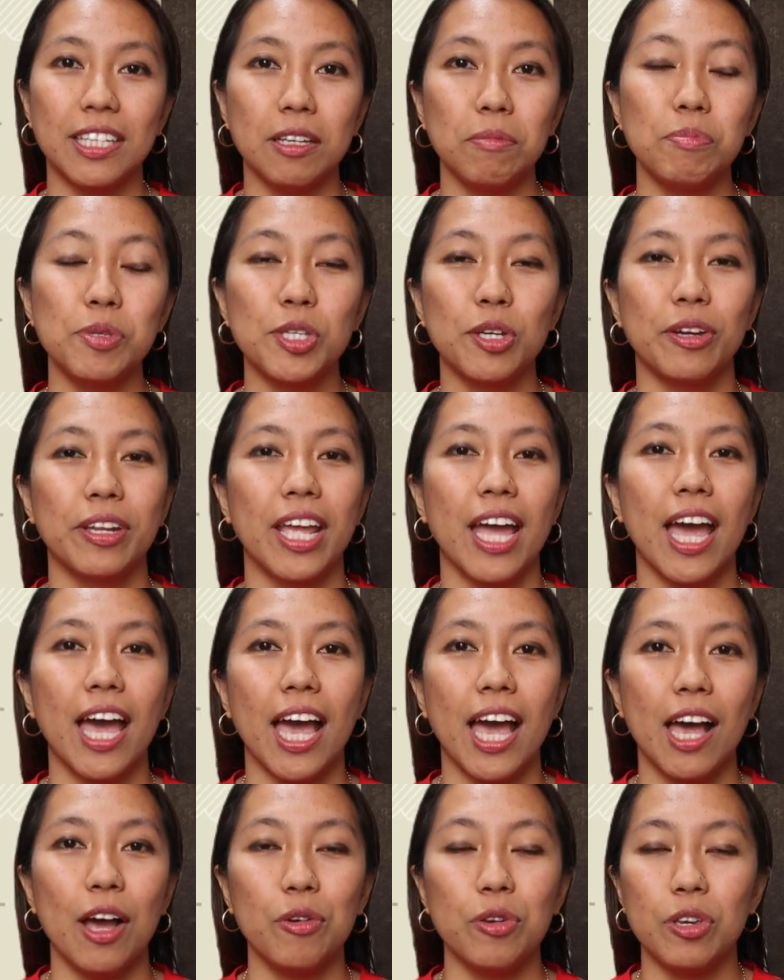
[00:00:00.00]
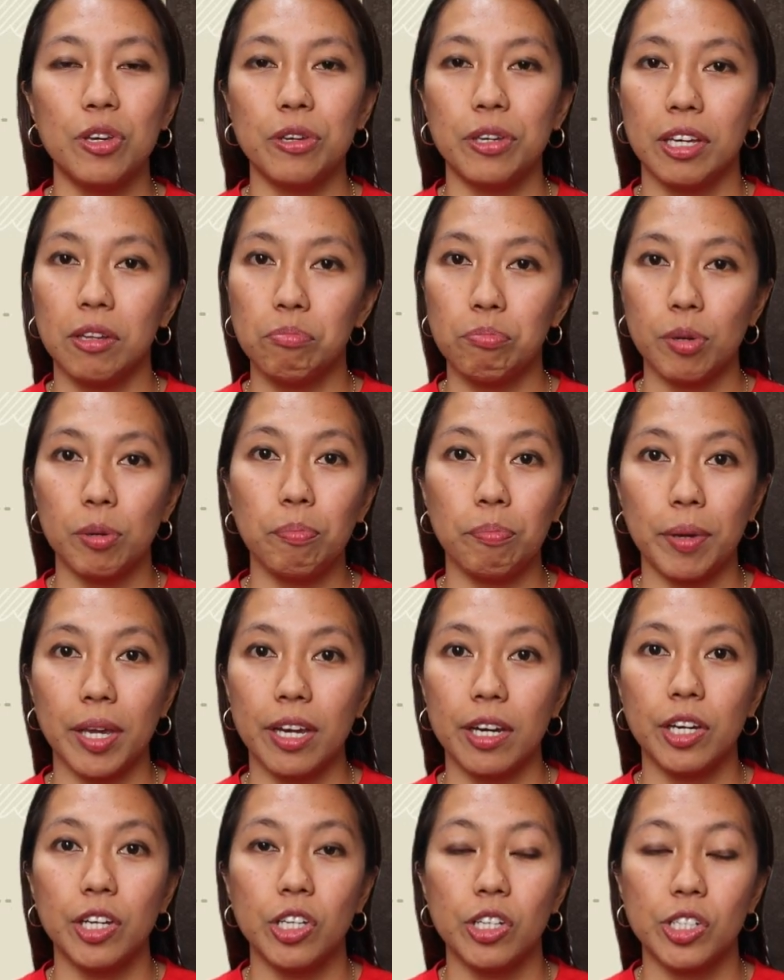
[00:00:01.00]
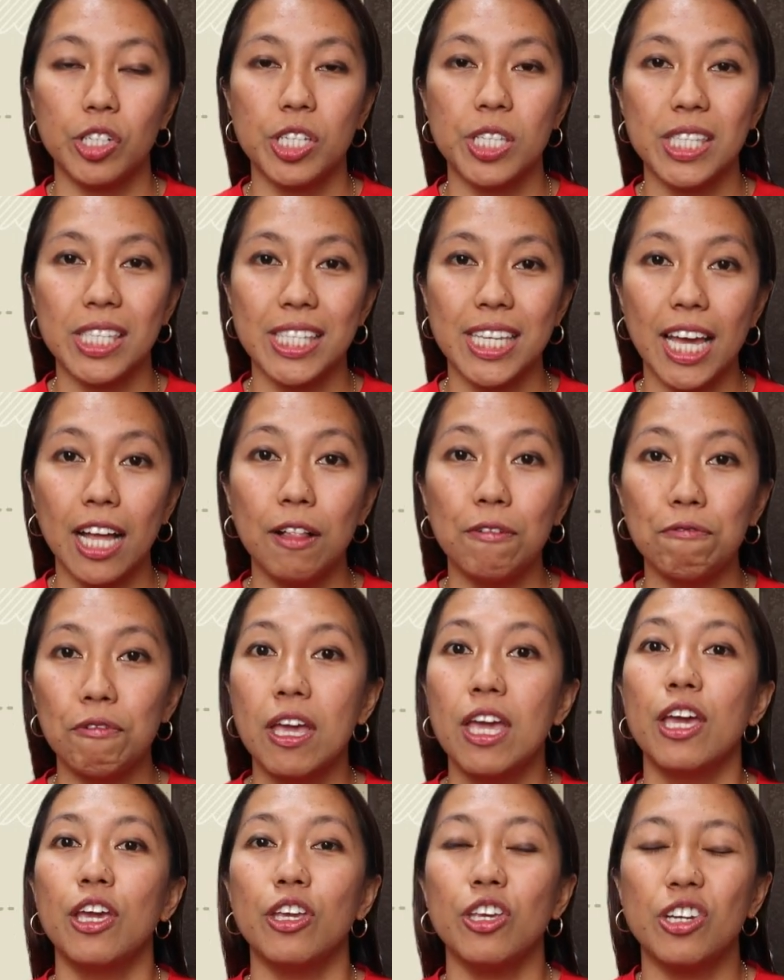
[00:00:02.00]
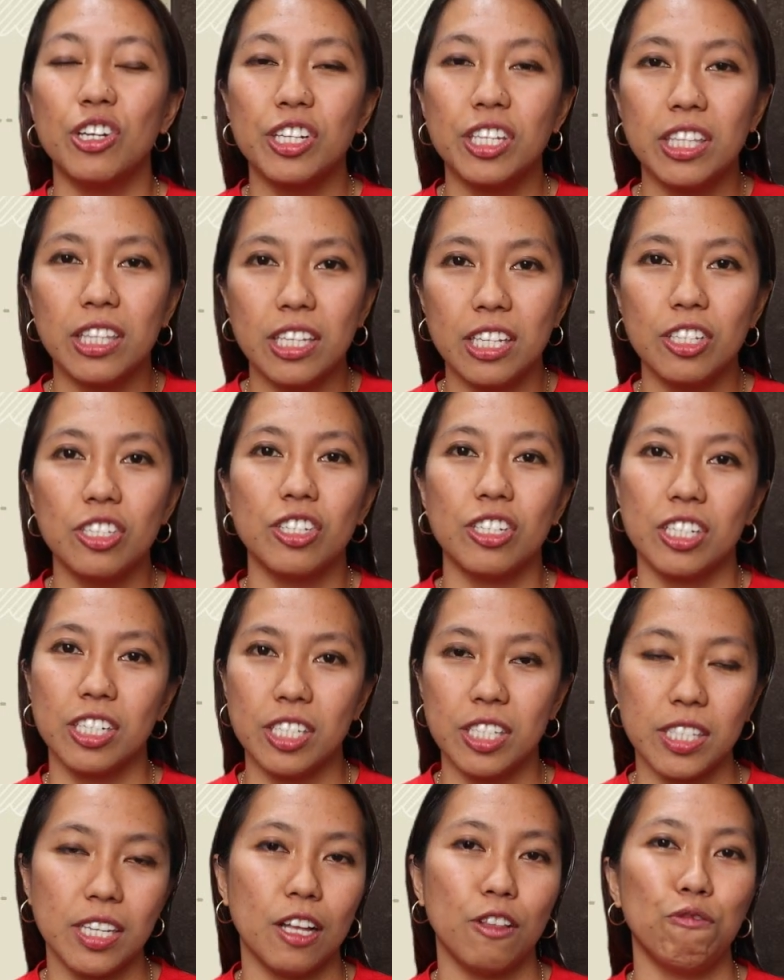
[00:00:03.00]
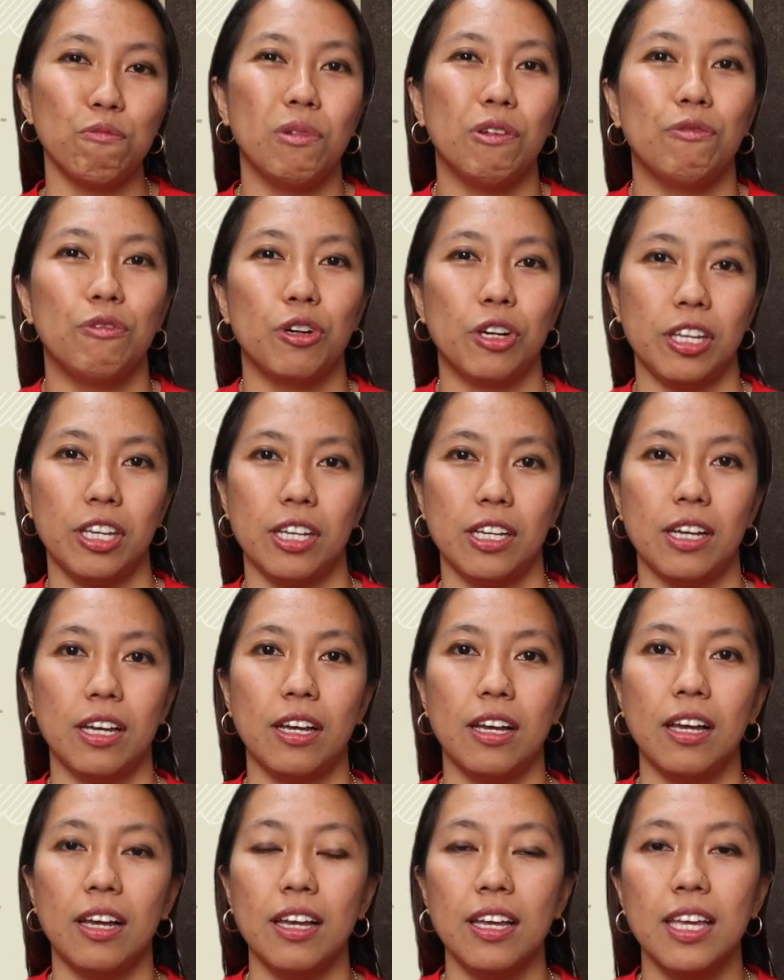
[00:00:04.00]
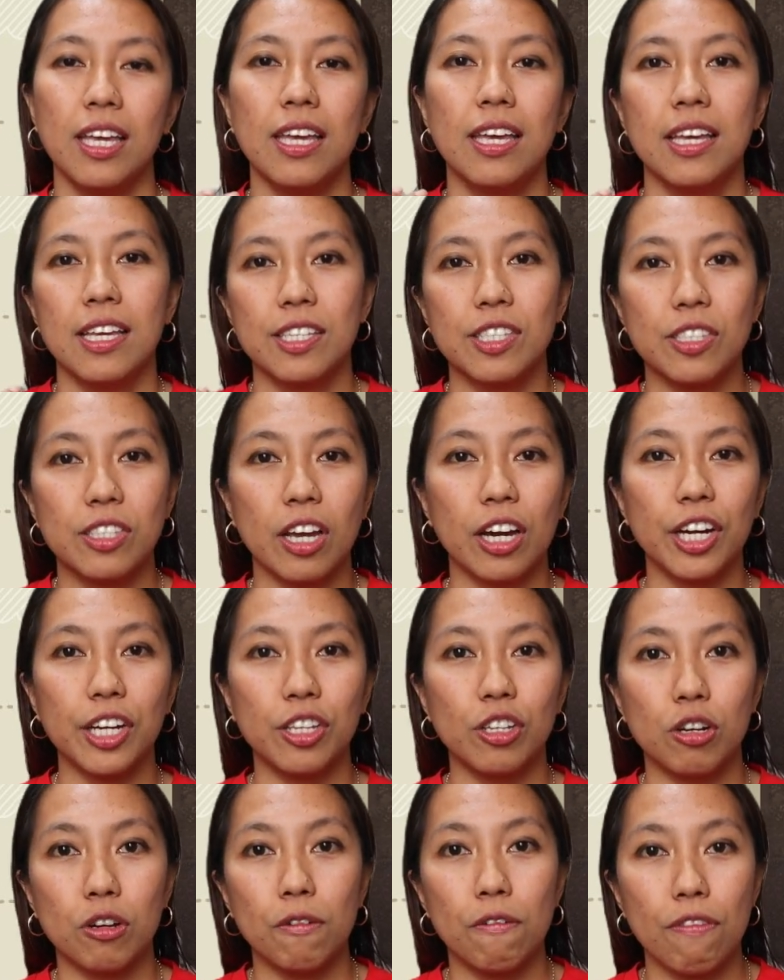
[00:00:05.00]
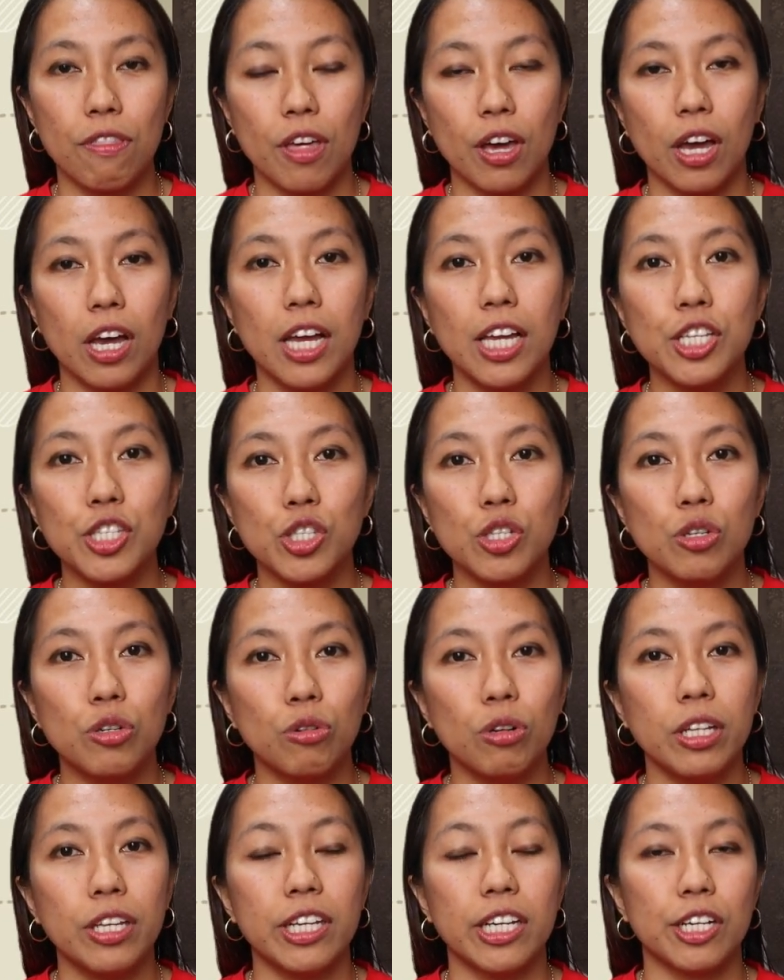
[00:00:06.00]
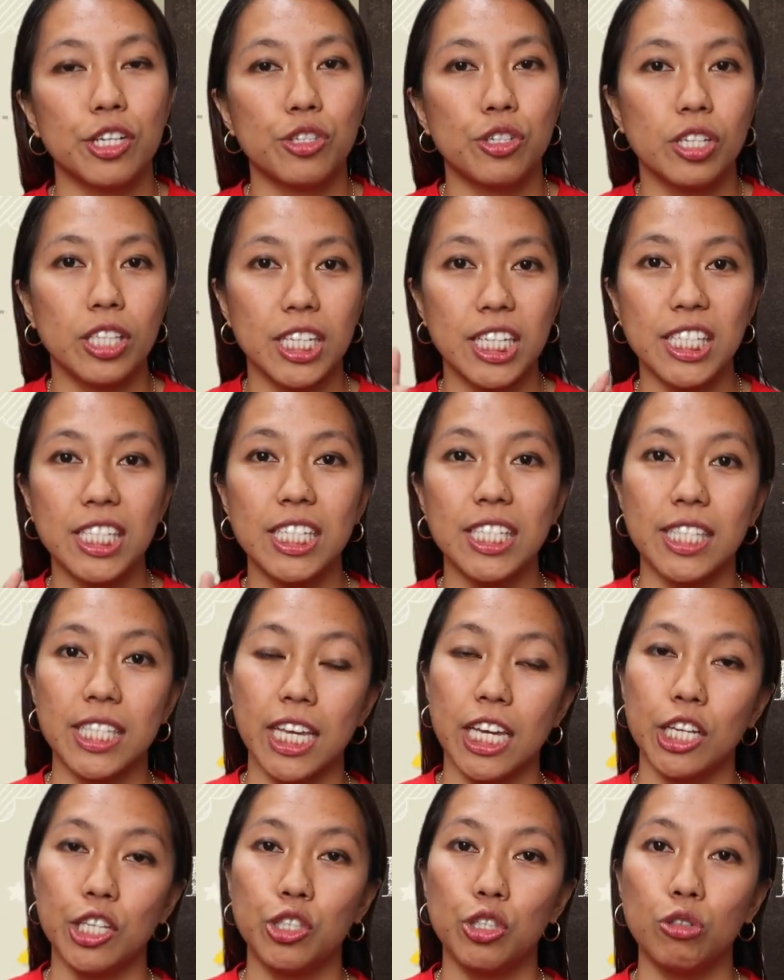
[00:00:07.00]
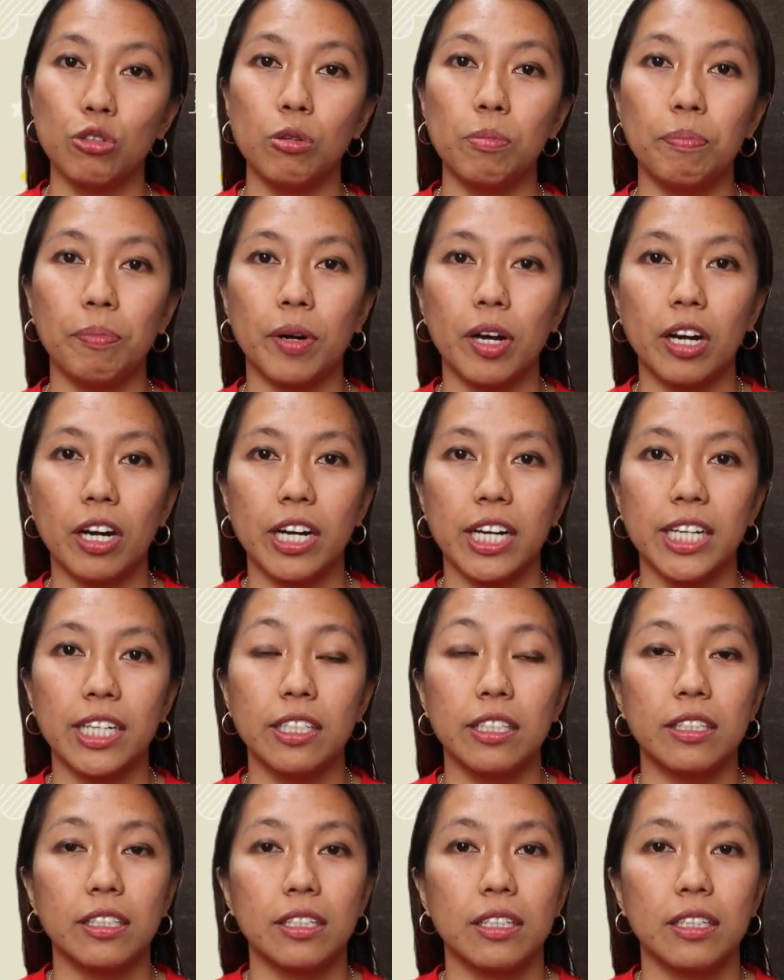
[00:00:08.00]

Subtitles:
tips on how you can prepare yourself, your teacher self before the start of the school year. So this is a two-part